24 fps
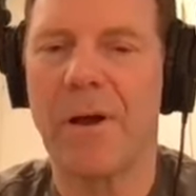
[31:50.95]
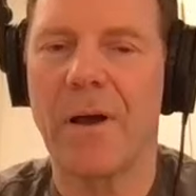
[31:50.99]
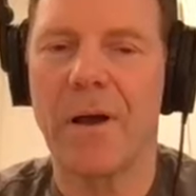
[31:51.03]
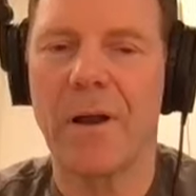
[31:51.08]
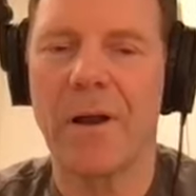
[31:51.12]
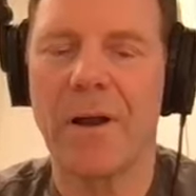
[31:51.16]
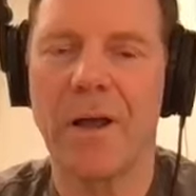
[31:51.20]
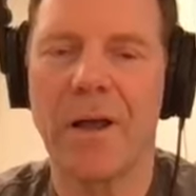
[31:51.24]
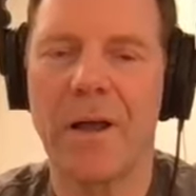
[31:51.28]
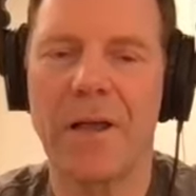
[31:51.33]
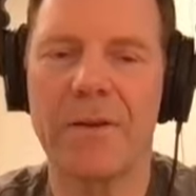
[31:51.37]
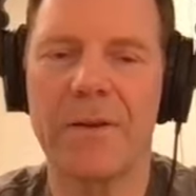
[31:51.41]

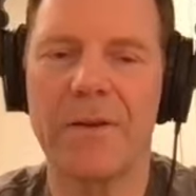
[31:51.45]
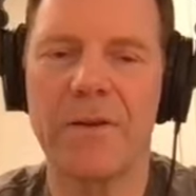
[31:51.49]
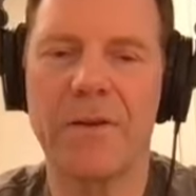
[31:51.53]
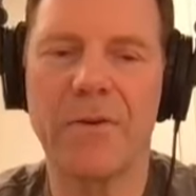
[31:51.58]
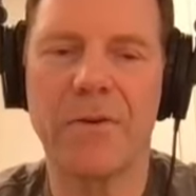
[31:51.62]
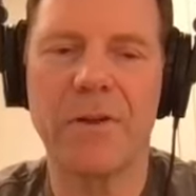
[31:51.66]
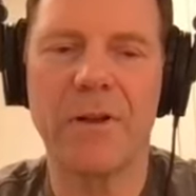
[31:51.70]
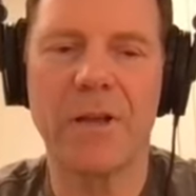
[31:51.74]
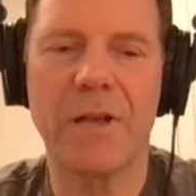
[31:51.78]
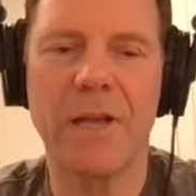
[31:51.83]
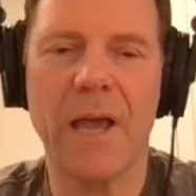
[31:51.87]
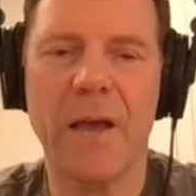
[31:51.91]
Uh, and you
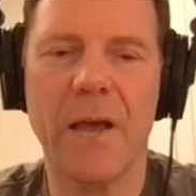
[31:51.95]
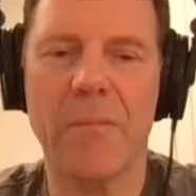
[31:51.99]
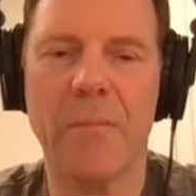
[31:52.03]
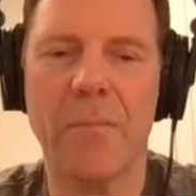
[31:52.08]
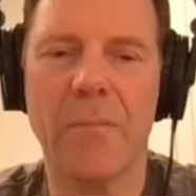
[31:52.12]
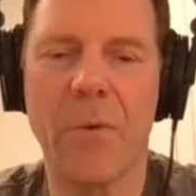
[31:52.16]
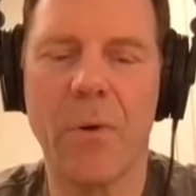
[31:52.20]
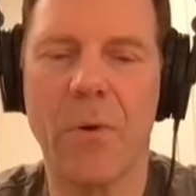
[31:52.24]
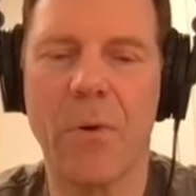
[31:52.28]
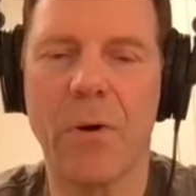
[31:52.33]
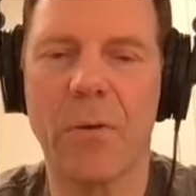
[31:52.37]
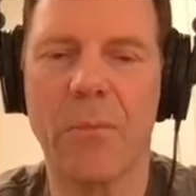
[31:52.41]
can get
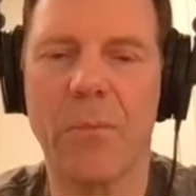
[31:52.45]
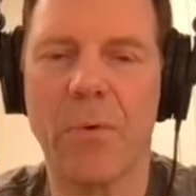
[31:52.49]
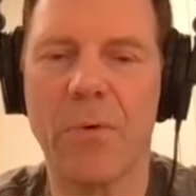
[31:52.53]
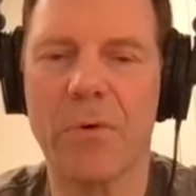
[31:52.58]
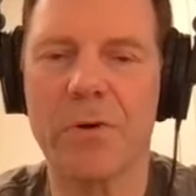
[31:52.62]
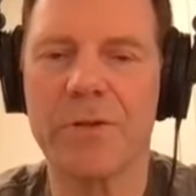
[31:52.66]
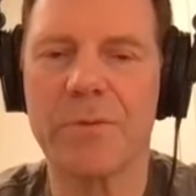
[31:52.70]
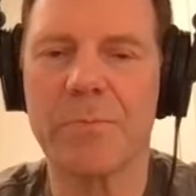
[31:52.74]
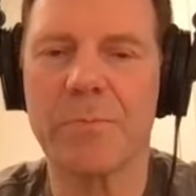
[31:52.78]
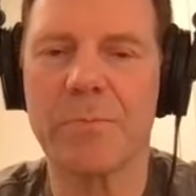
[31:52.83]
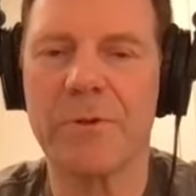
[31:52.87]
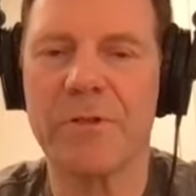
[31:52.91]
more and more
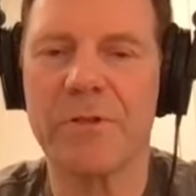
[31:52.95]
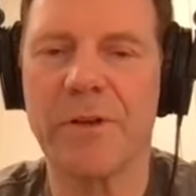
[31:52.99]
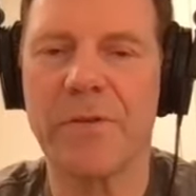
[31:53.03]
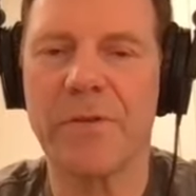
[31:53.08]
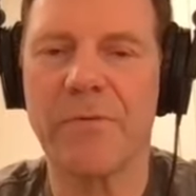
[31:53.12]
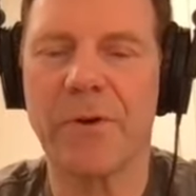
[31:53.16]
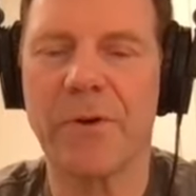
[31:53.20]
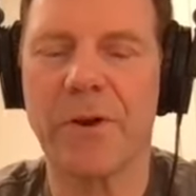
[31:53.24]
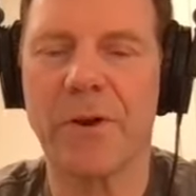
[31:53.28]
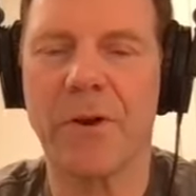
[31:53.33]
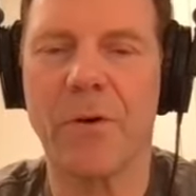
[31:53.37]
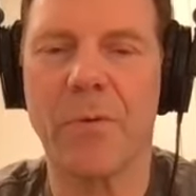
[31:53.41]

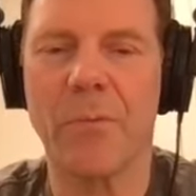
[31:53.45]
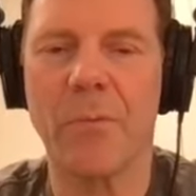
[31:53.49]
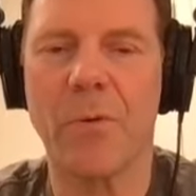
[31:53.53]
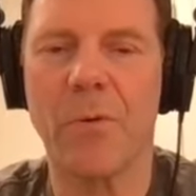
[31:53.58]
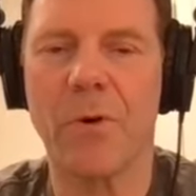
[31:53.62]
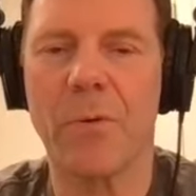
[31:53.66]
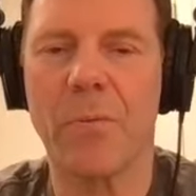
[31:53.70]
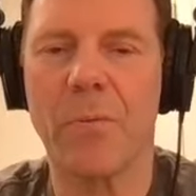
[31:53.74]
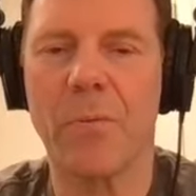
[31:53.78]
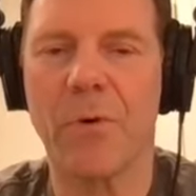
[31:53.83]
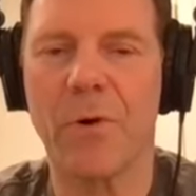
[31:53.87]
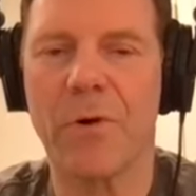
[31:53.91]
specific or
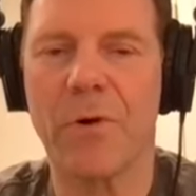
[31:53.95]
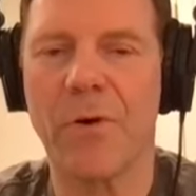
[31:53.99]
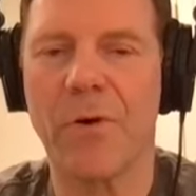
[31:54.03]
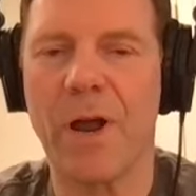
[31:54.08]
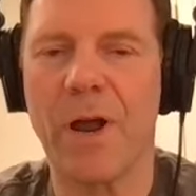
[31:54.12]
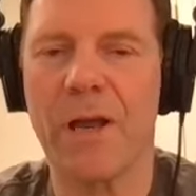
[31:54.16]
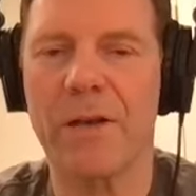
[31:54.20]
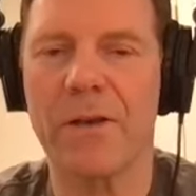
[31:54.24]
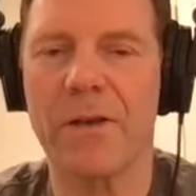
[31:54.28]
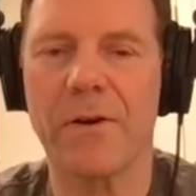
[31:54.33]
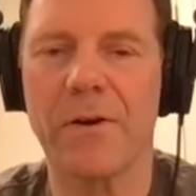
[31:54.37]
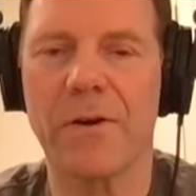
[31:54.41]
more and more
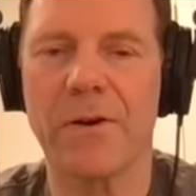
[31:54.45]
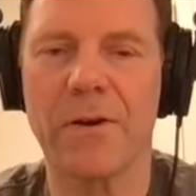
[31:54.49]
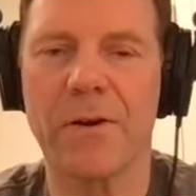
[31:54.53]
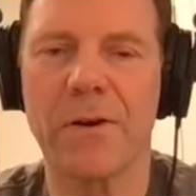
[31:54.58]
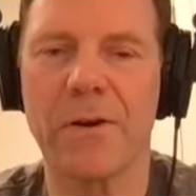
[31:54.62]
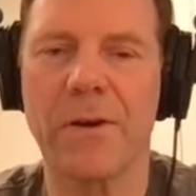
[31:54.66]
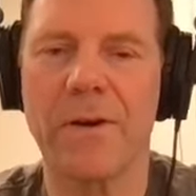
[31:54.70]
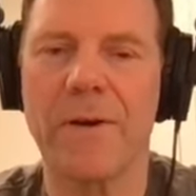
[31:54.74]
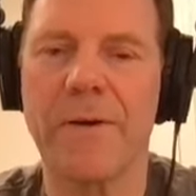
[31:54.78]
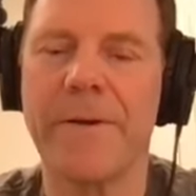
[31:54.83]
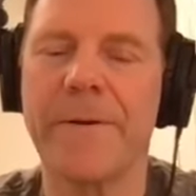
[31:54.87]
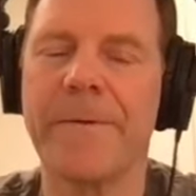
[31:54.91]
granular,